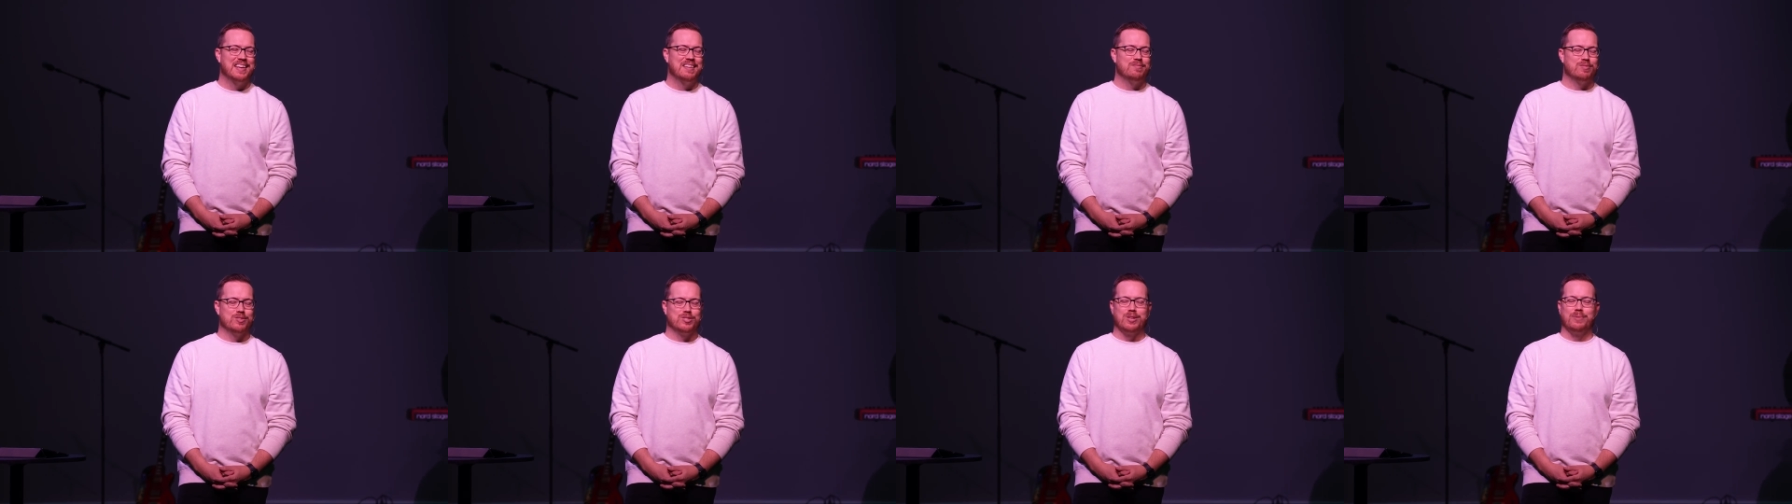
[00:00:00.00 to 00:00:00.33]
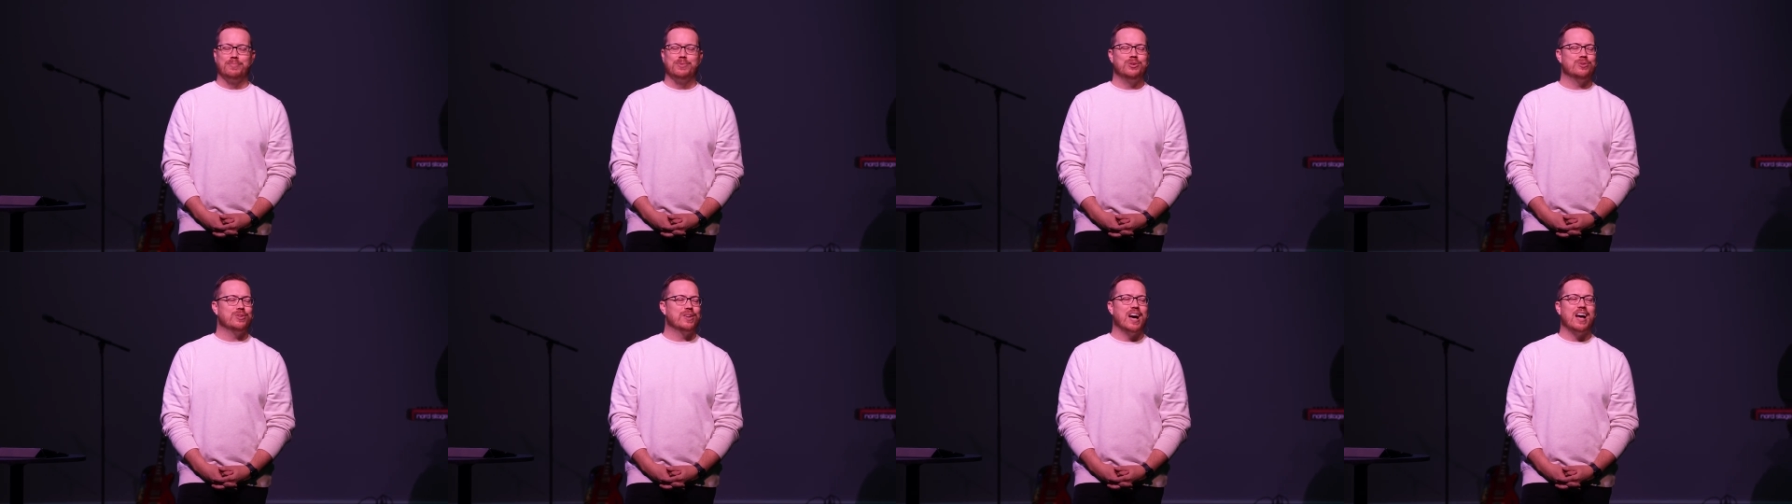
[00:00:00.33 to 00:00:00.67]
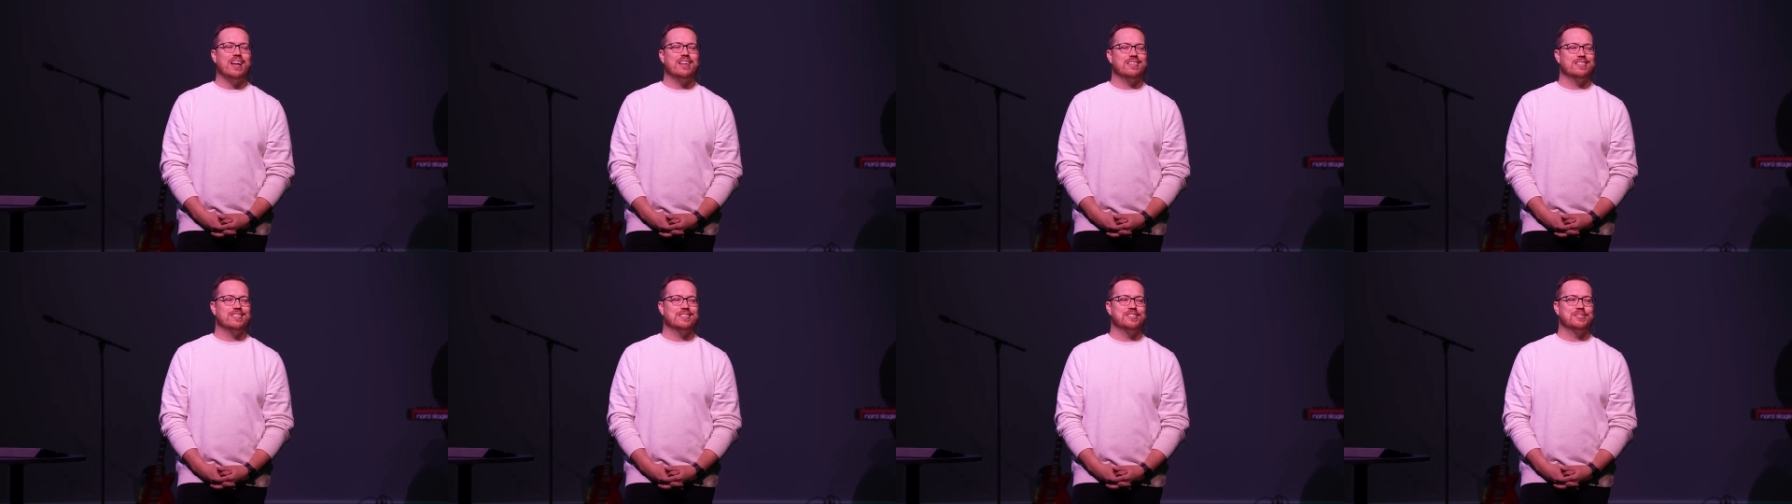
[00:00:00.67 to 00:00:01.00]
For some of you,
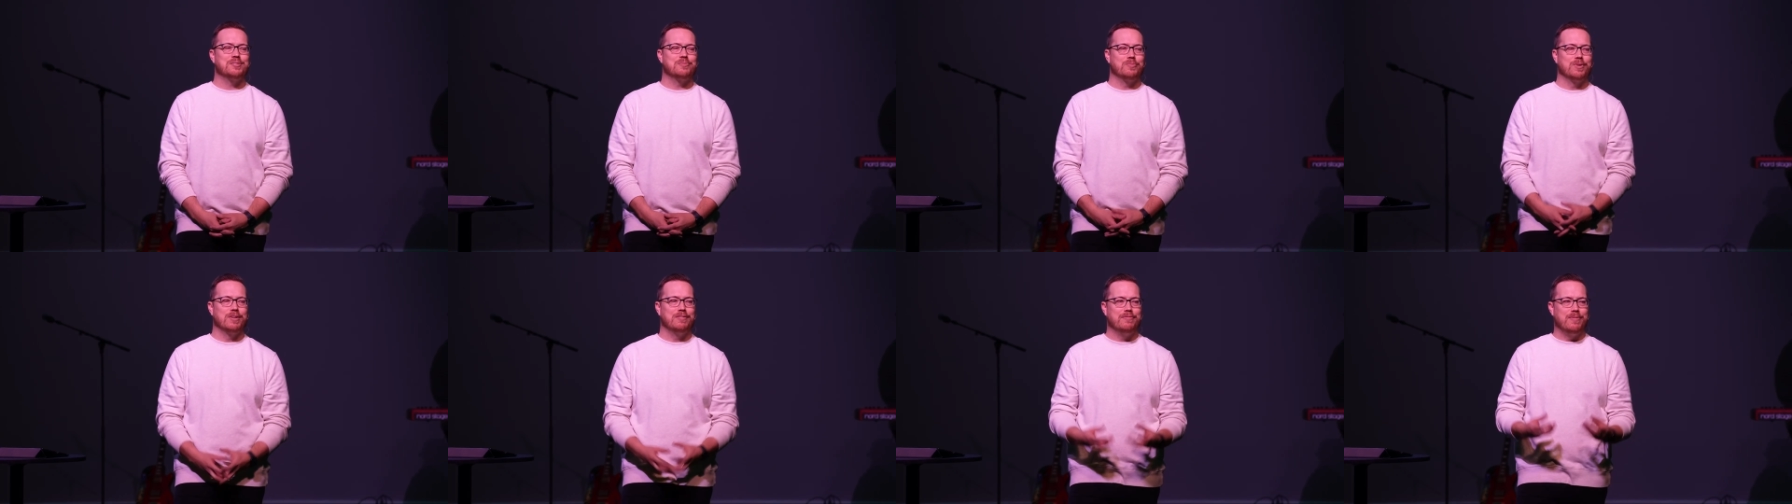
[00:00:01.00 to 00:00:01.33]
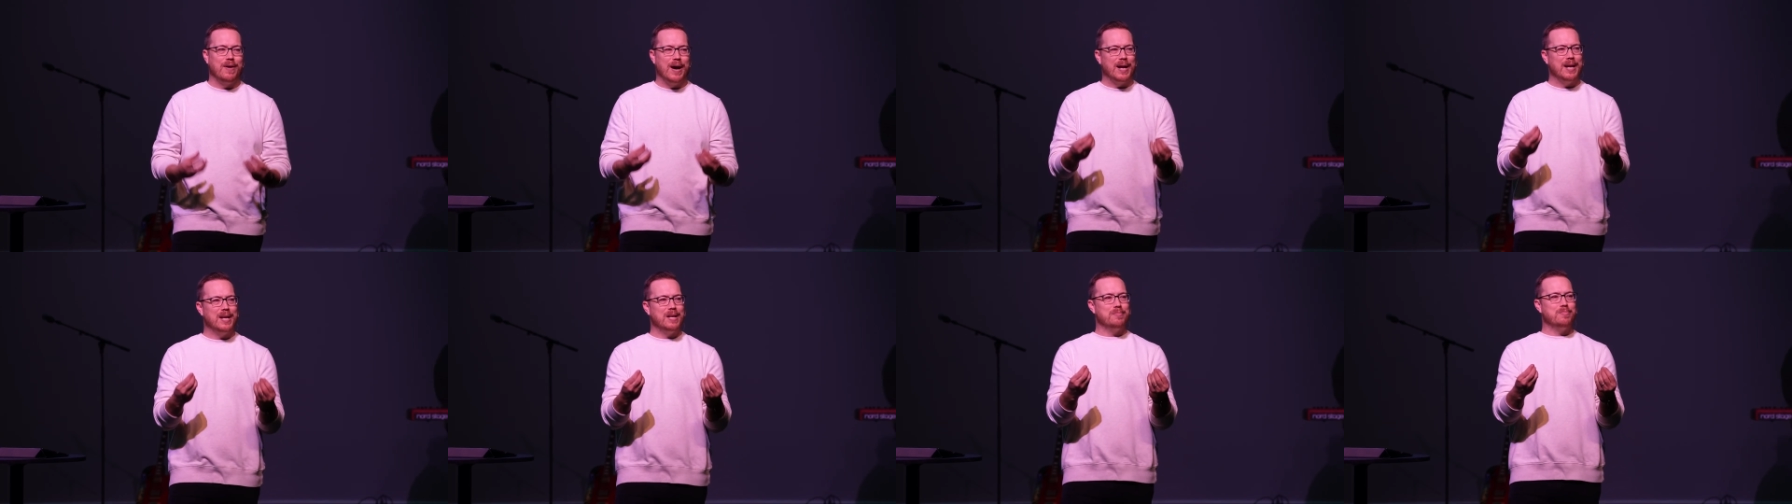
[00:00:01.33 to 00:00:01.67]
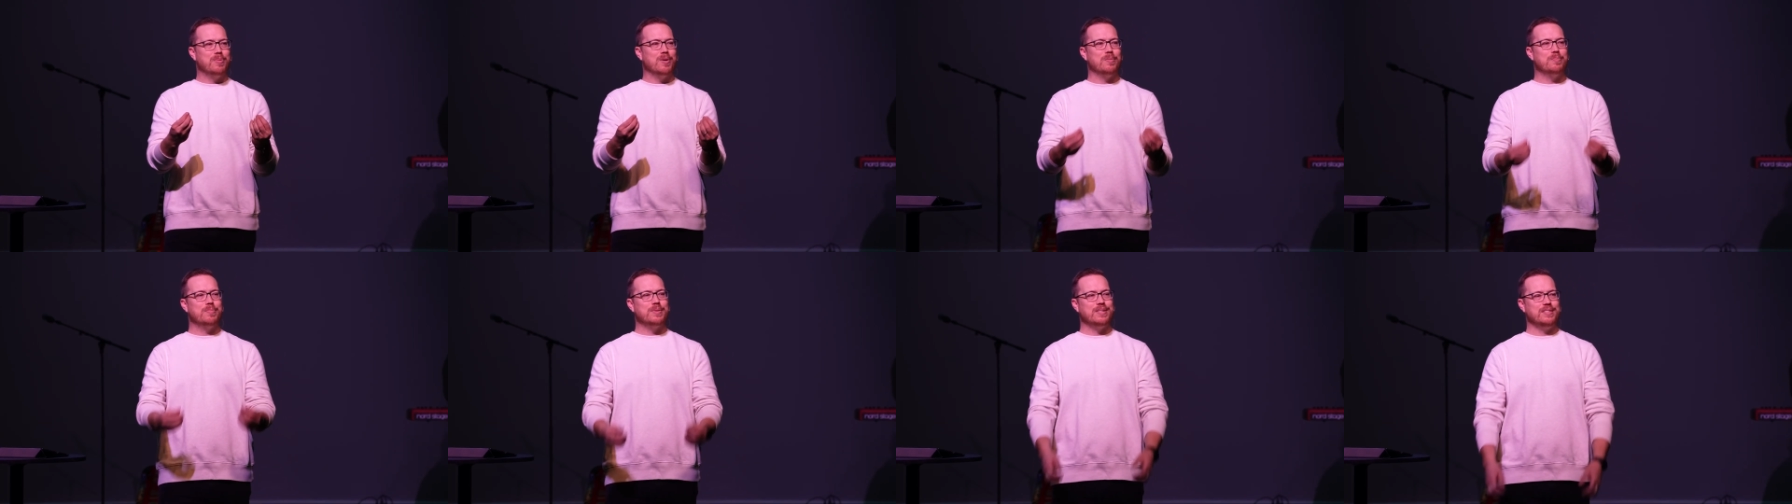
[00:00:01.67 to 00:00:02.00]
God is refining
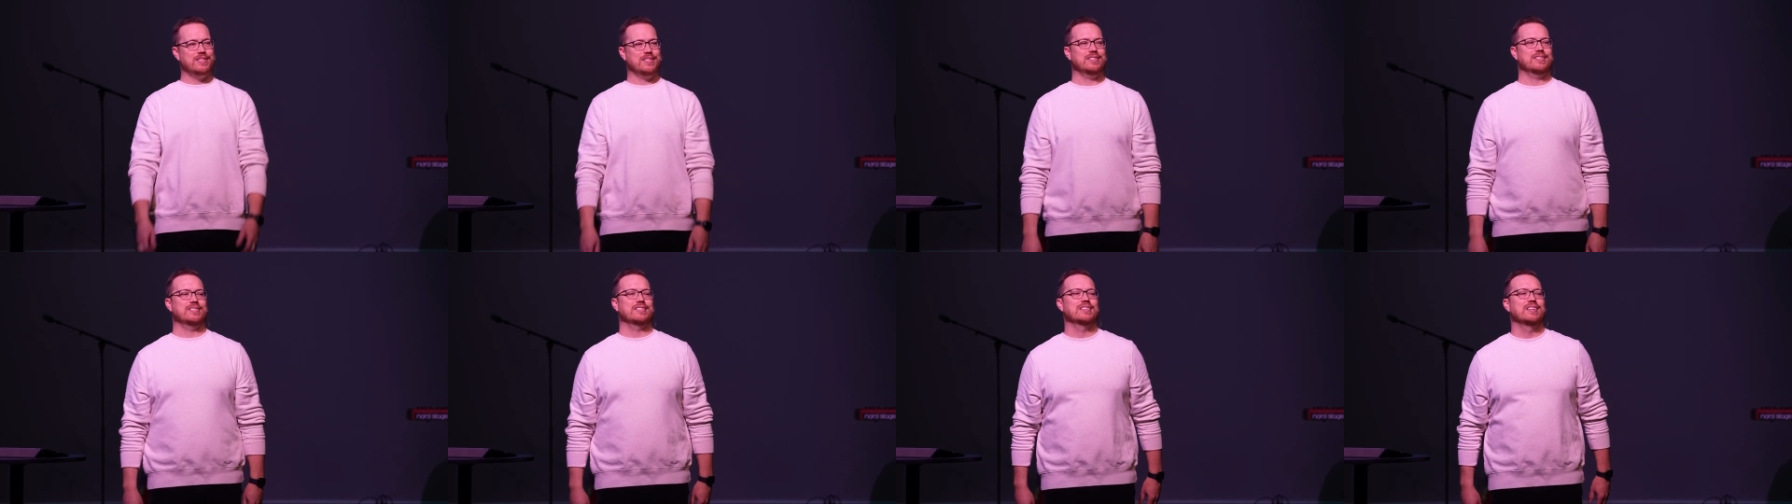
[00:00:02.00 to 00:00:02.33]
purpose.